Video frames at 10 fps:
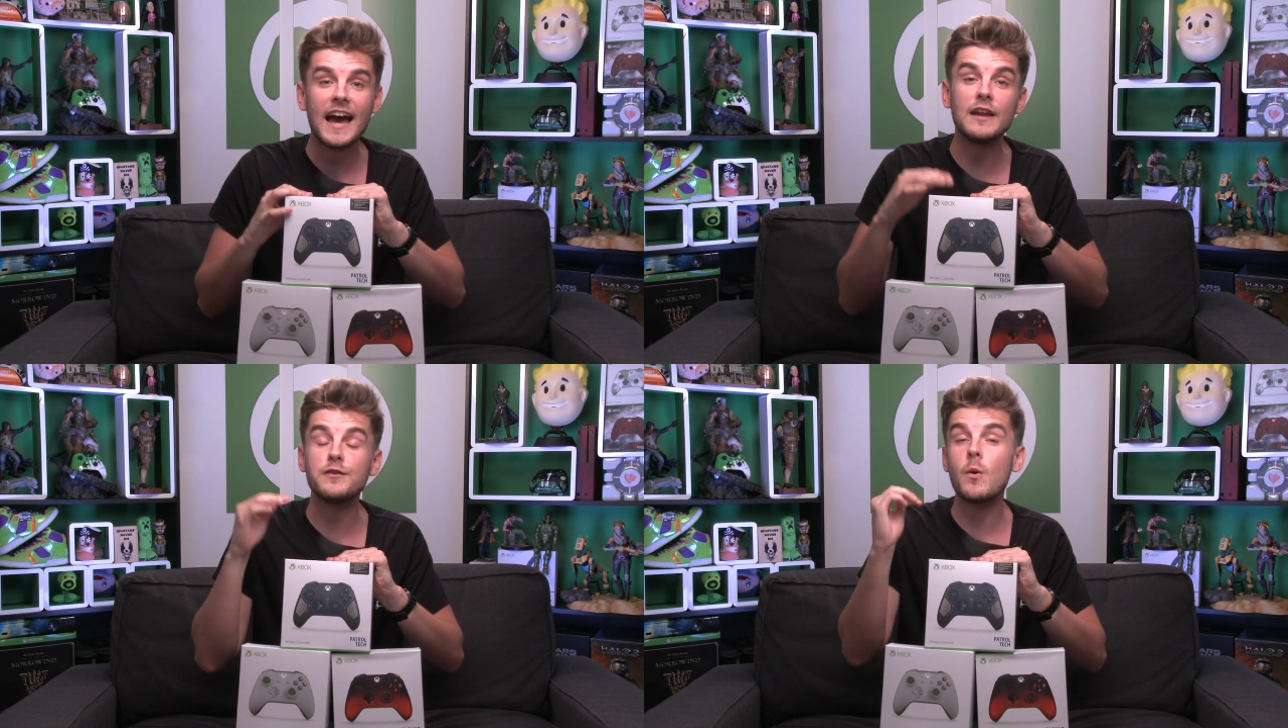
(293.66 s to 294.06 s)

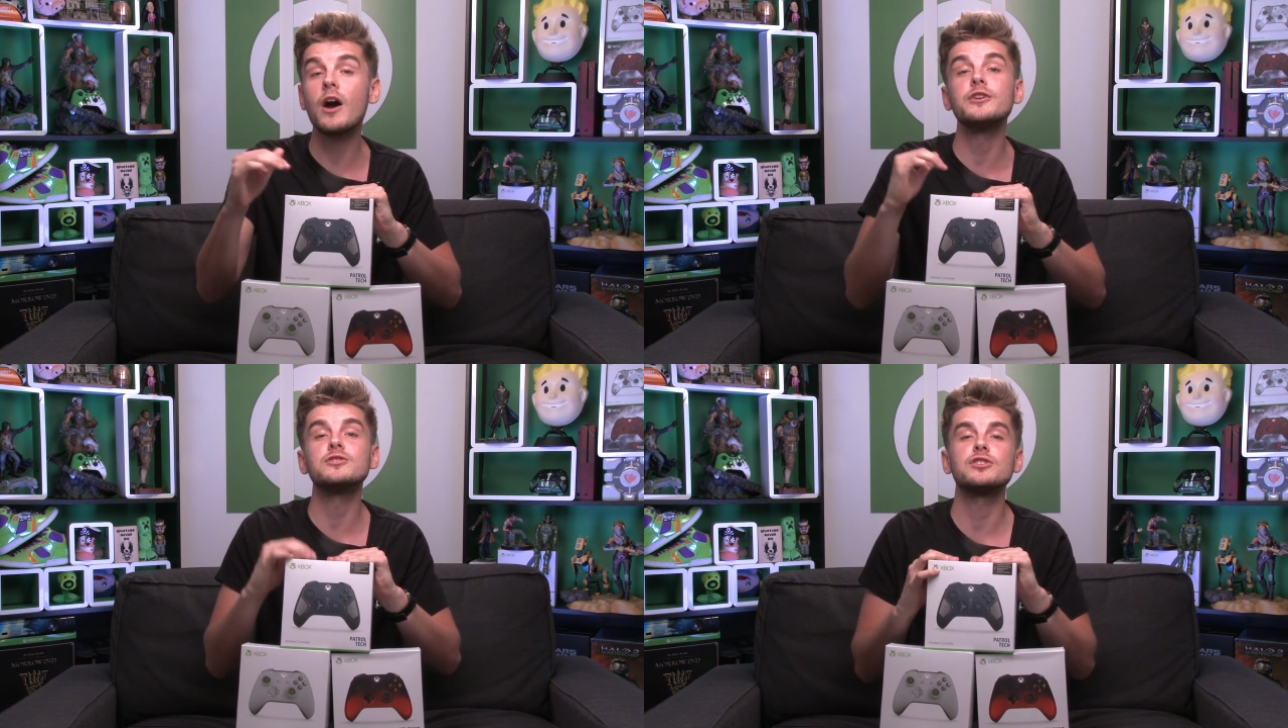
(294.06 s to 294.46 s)
And if you
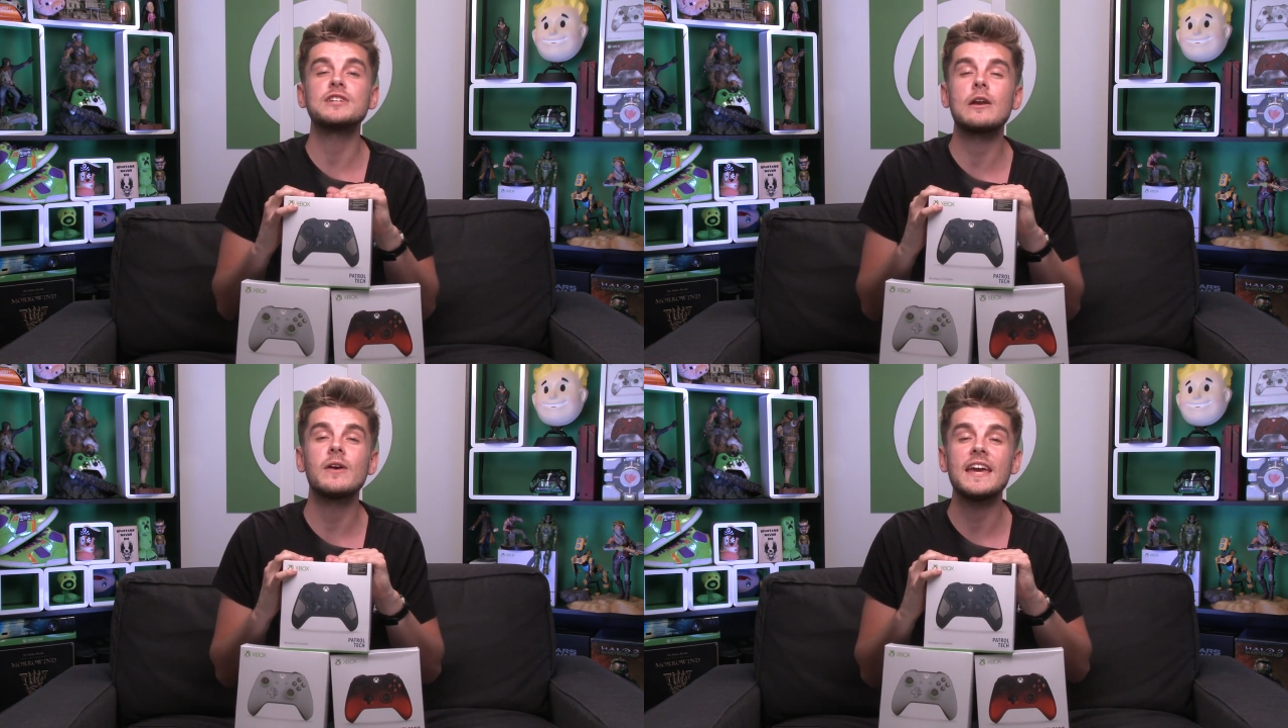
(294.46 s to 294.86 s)
are new to the
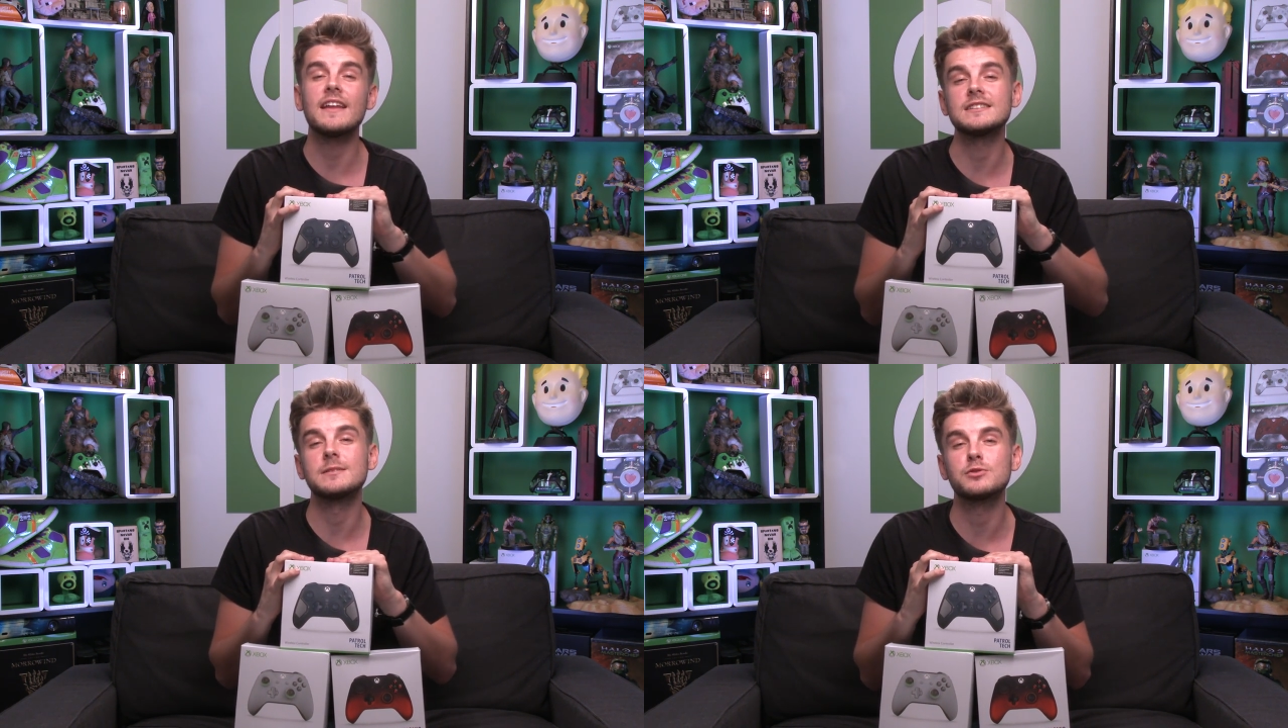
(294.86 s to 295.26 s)
channel, hit
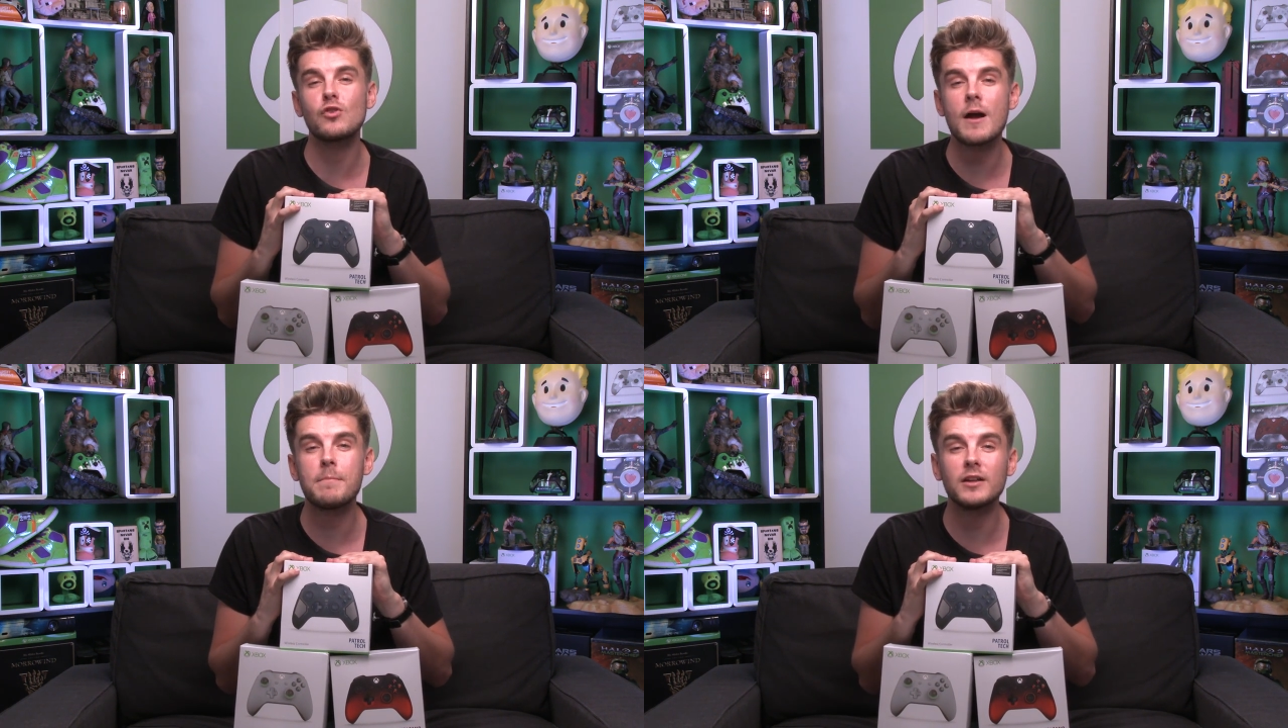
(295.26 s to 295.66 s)
that
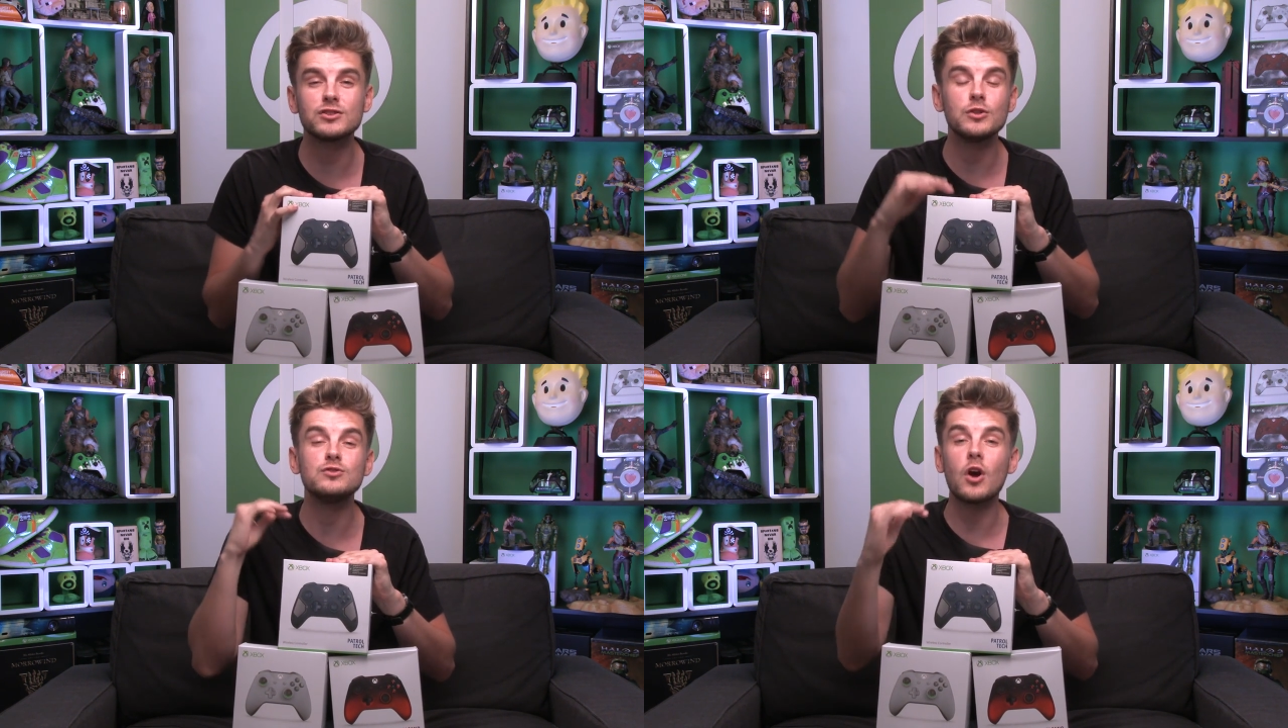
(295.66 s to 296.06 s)
subscribe button so you